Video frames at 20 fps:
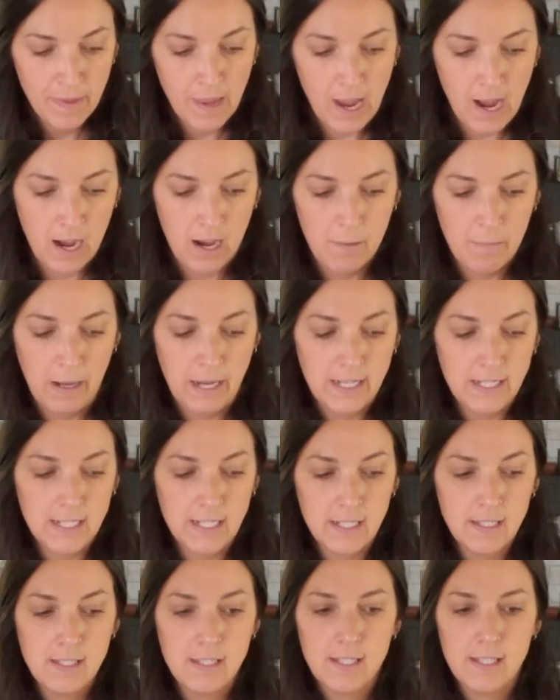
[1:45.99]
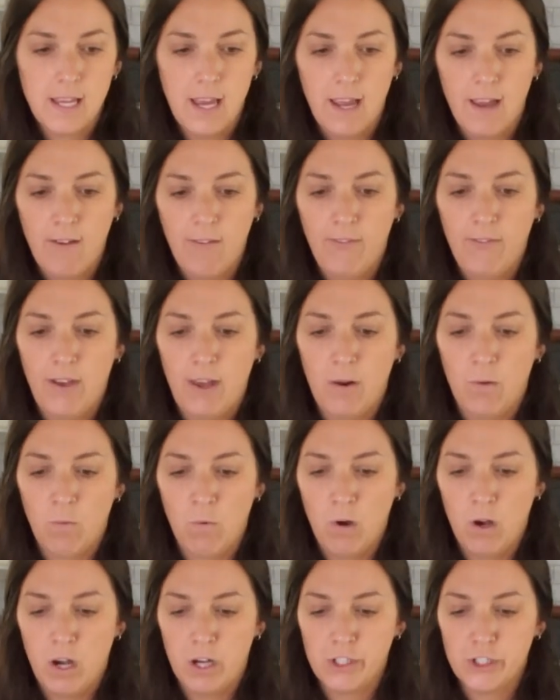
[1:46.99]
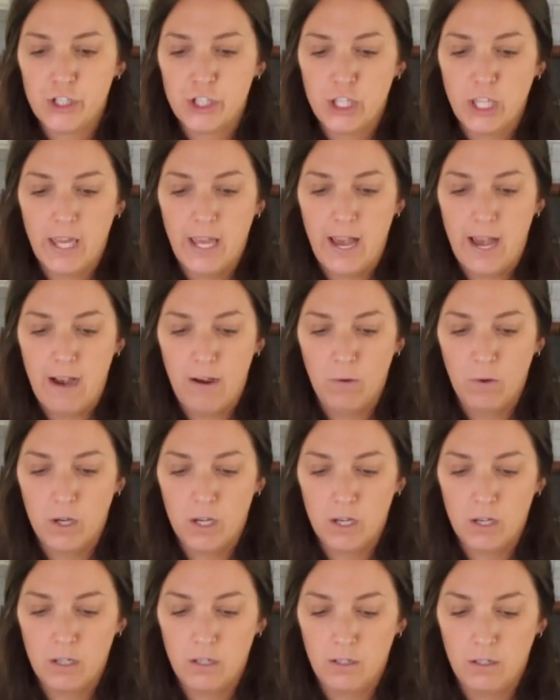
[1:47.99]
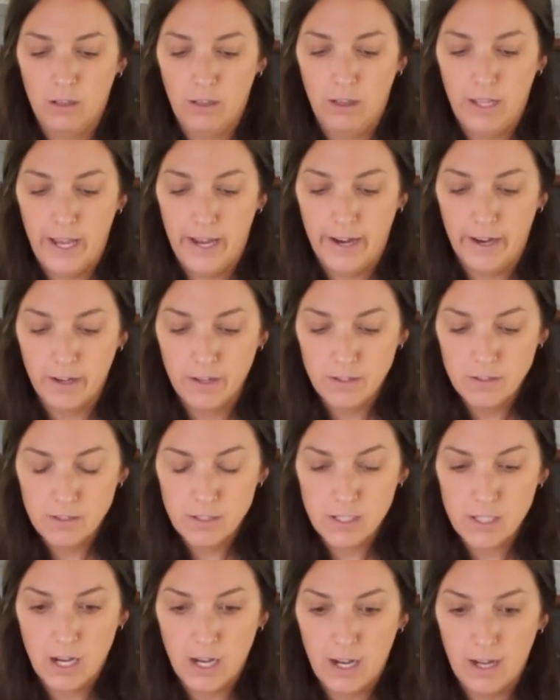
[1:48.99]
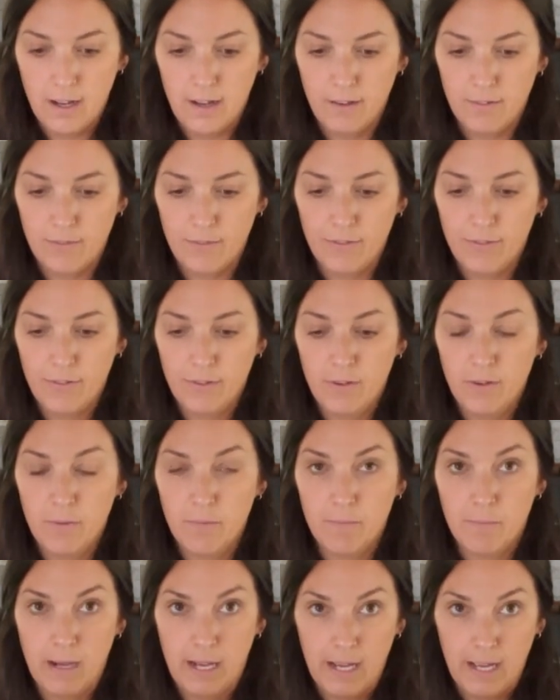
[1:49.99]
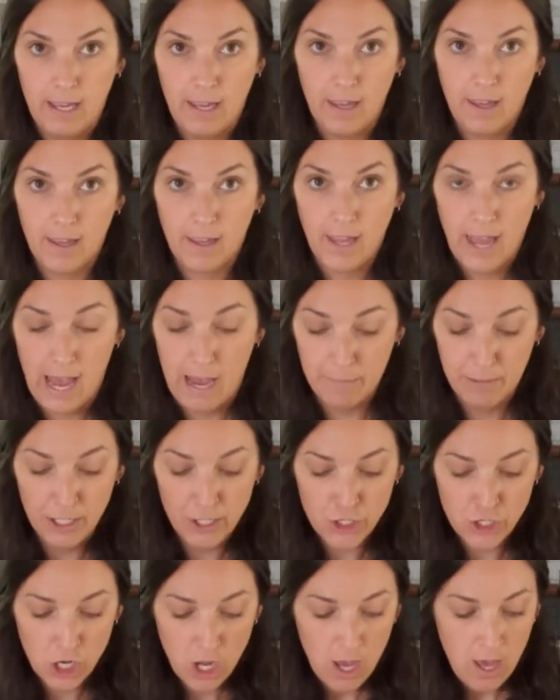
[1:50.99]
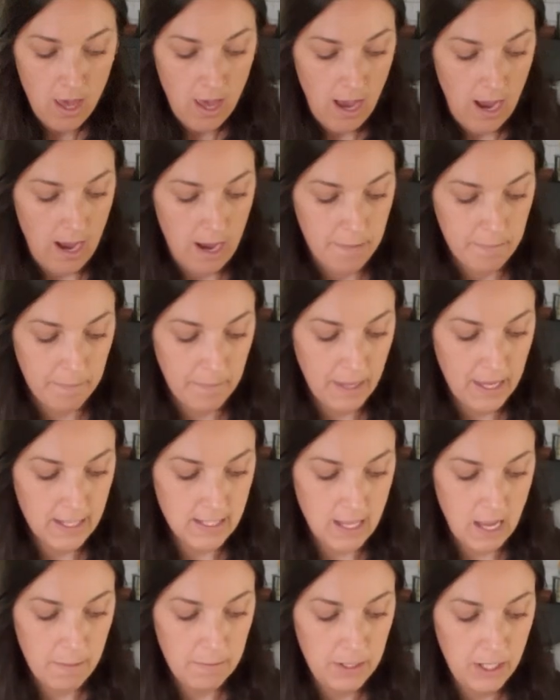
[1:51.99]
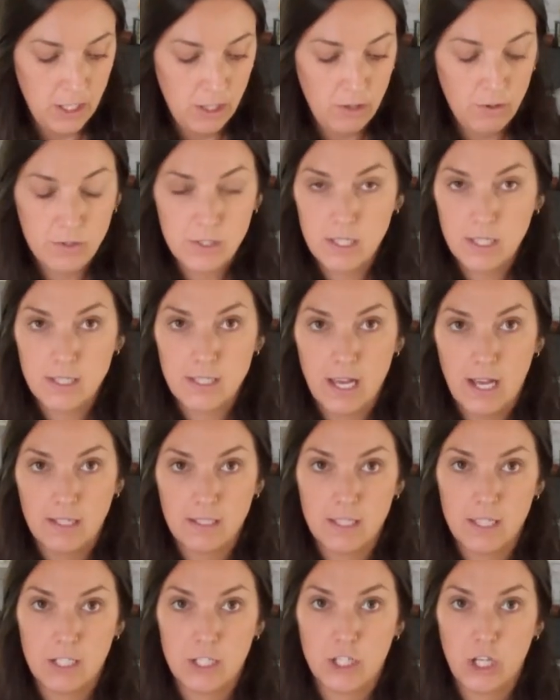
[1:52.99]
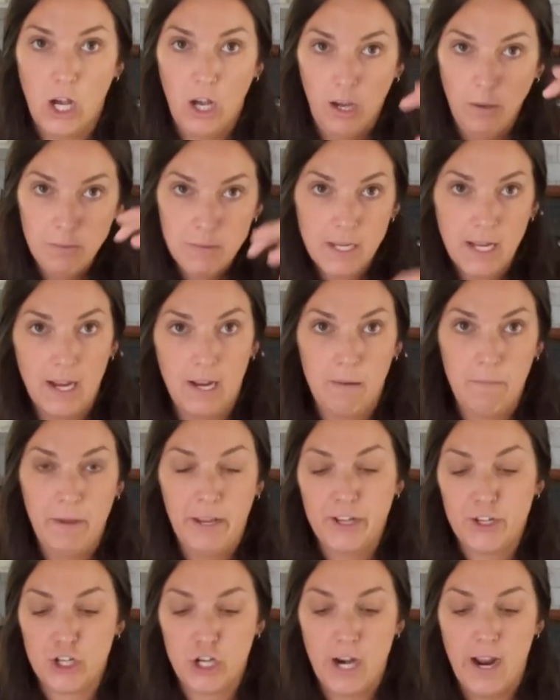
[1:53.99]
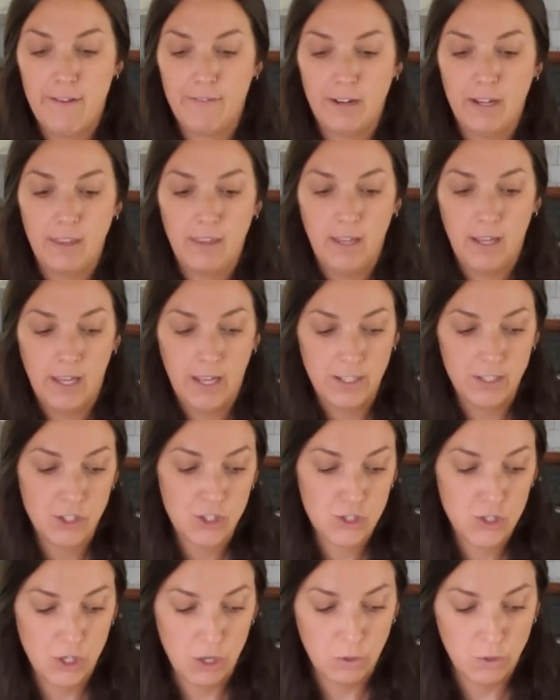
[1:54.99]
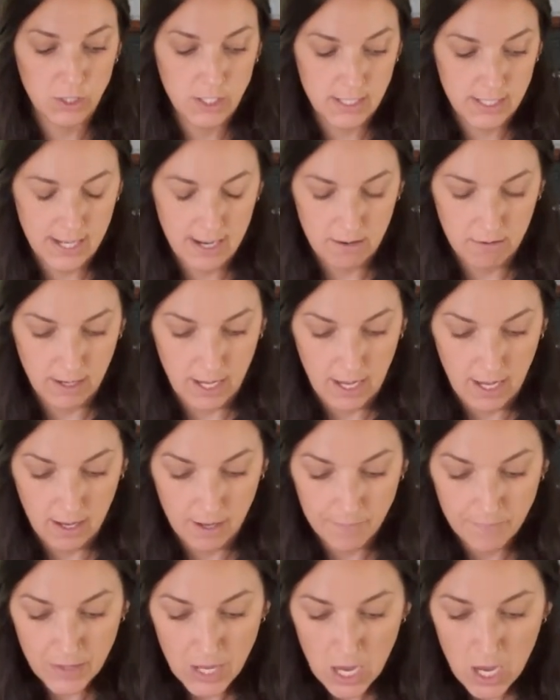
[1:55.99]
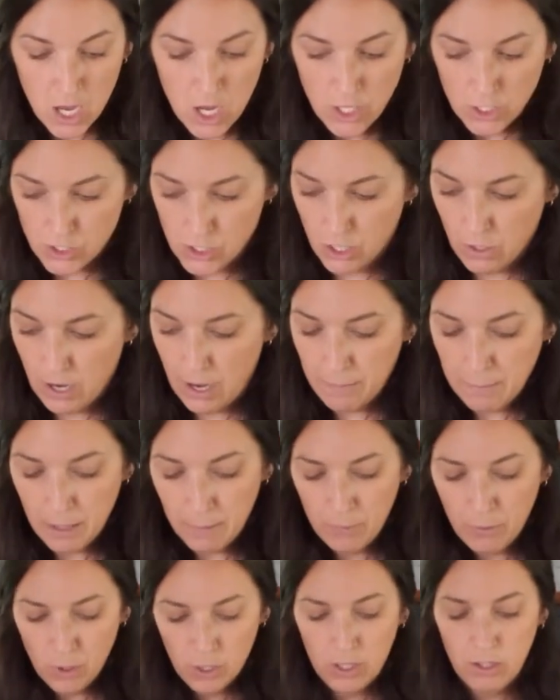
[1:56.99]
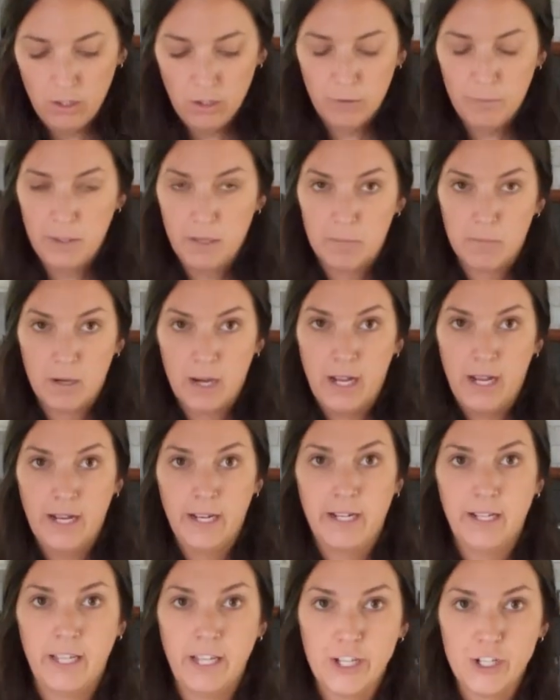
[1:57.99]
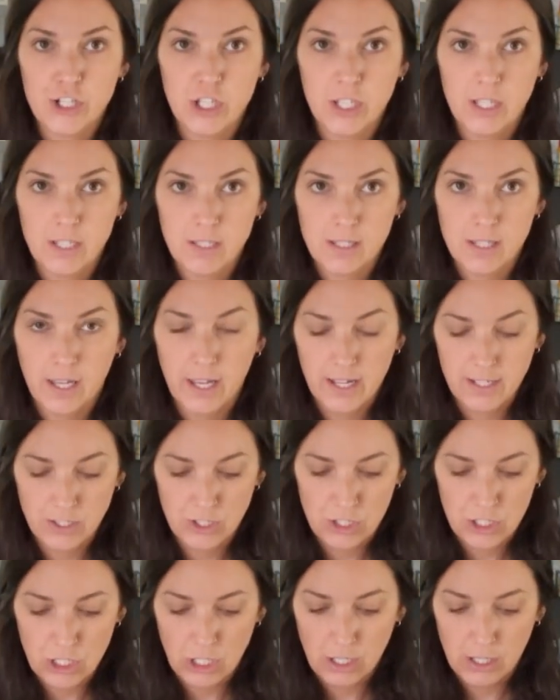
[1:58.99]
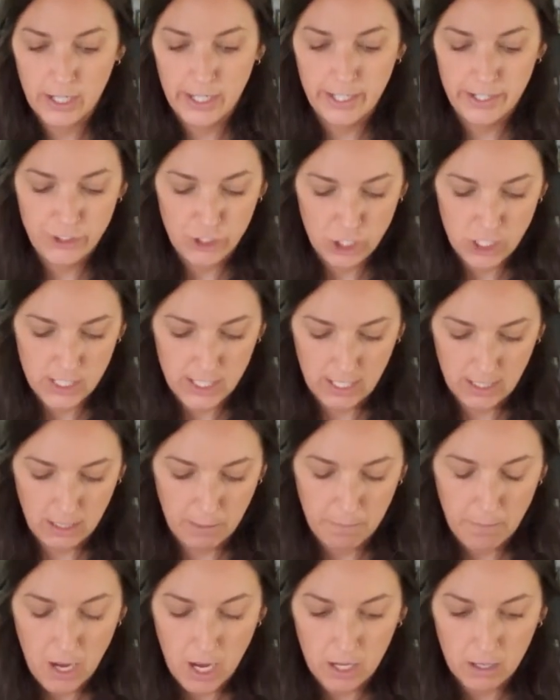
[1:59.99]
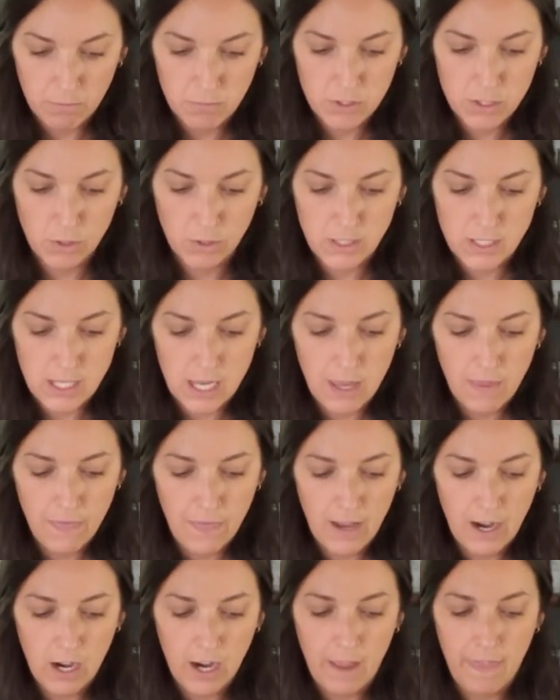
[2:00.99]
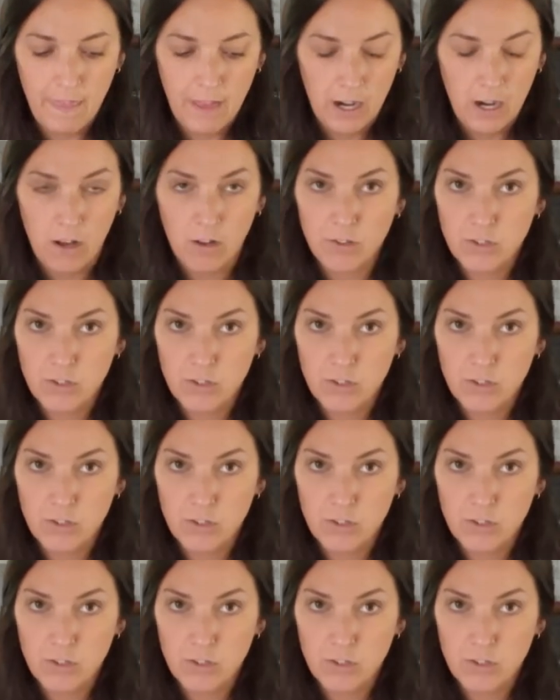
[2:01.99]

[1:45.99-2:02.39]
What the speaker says: I did save and wash the outer layers of my cabbage because I'm going to use these as the top to kind of make sure everything gets soaked down in. So I'm going to pour a little bit of brine in each of these to get started just at the bottom so it's in there, and then I'll